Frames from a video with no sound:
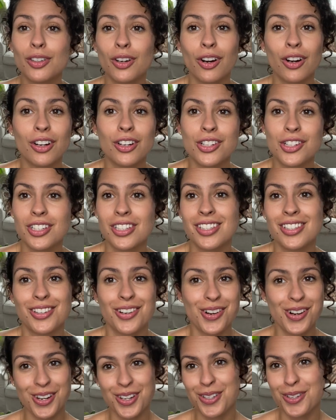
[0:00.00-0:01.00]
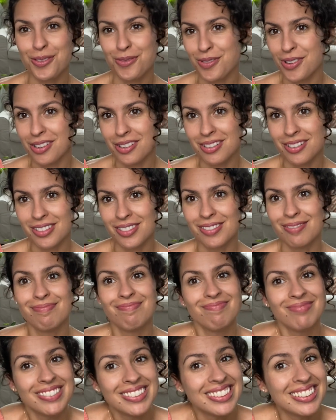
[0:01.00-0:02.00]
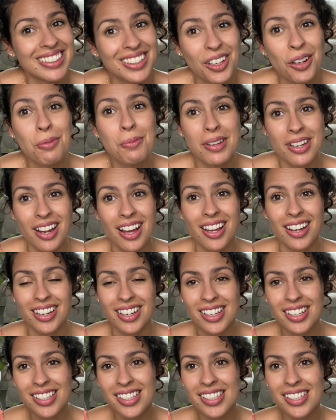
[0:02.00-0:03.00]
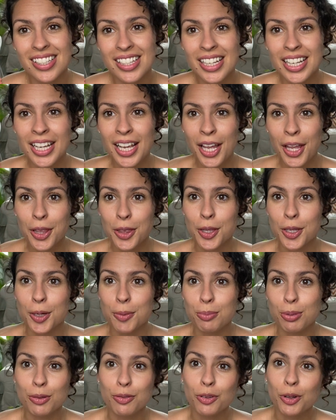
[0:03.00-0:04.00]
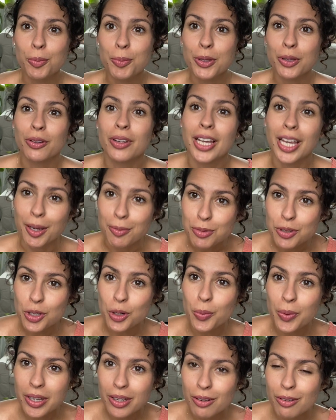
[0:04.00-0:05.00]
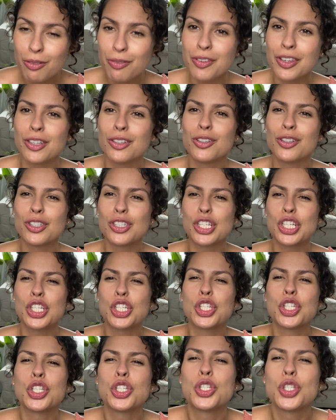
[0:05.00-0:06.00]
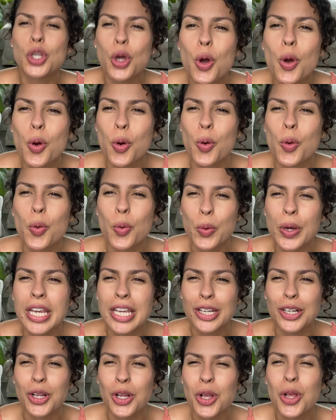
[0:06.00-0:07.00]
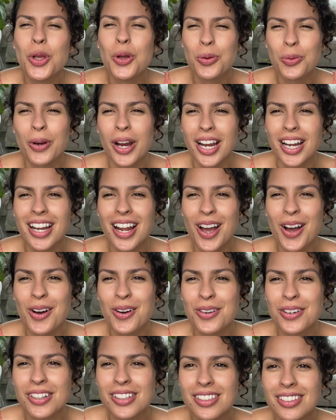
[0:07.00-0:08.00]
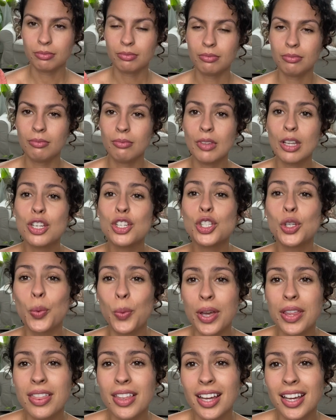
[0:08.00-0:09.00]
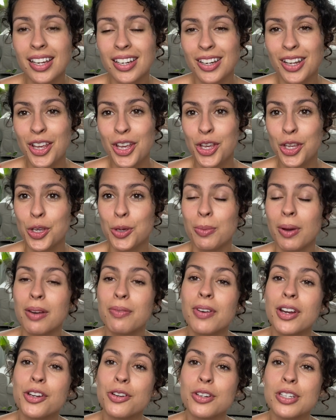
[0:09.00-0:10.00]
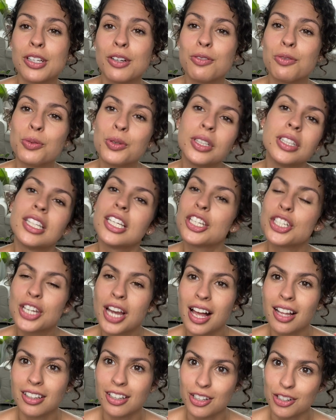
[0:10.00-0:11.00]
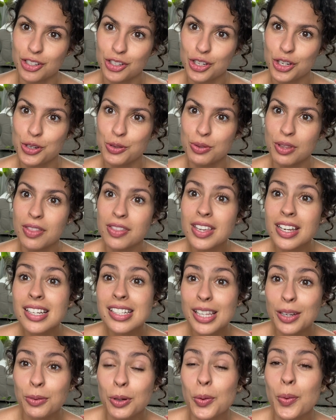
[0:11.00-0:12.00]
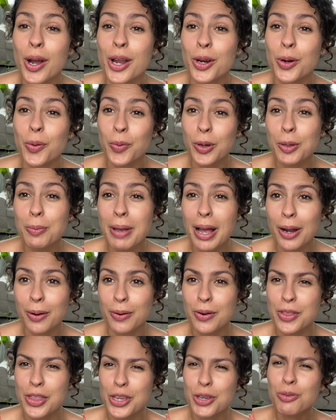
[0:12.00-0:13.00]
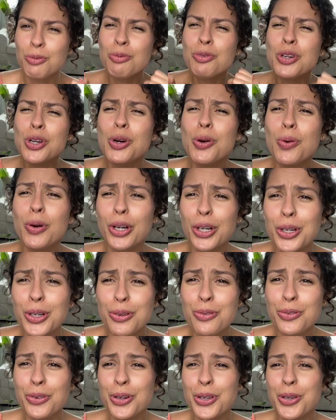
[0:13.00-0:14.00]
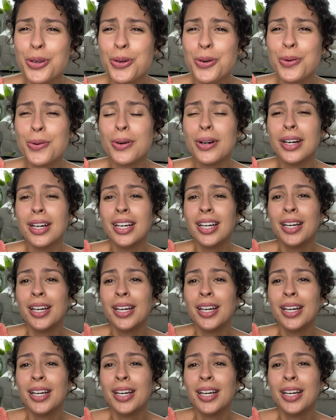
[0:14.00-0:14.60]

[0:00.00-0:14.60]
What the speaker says: are just starting to feel a little monotonous. The proverbial hamster wheel feels so real right now. So with that, you might find yourself really challenged to do the things that require willpower that you know are good for you,